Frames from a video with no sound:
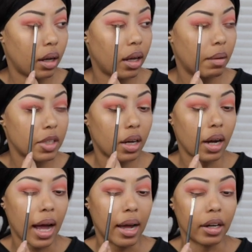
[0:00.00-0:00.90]
And I'm just going to
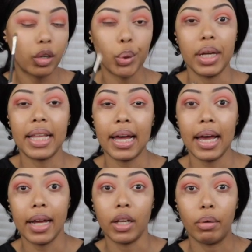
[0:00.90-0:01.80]
kind of create that
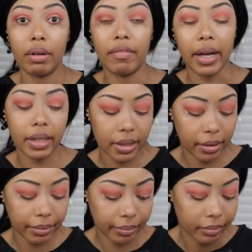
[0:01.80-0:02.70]
halo effect.
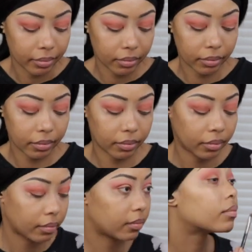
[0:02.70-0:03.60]
So you just want to go